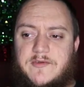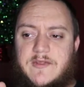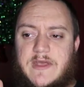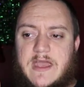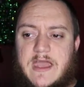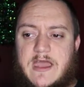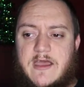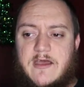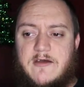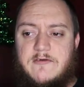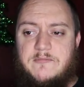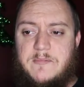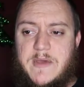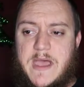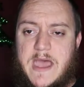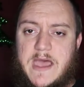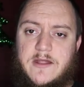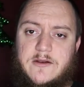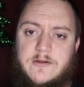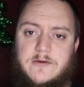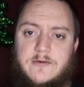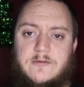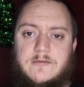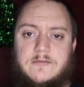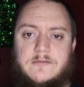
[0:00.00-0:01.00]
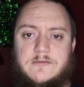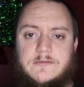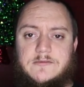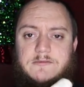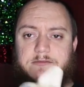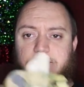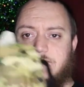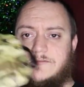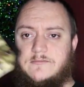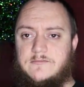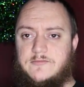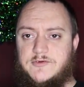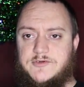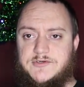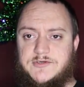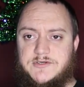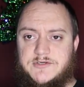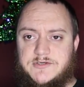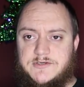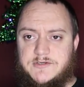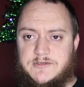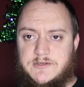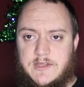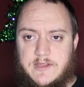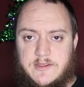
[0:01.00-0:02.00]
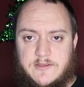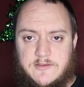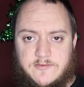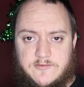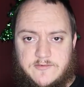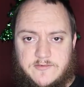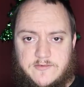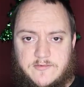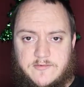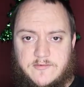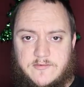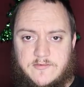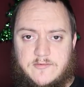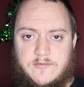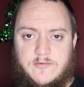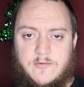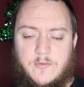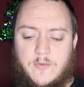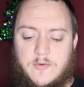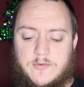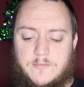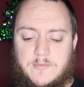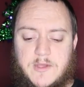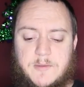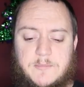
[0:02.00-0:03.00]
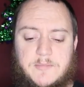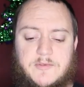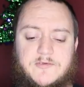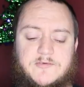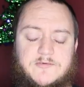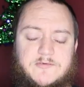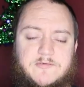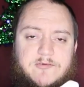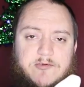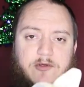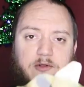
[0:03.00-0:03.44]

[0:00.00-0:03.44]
They have paddle, which is the one my pistol's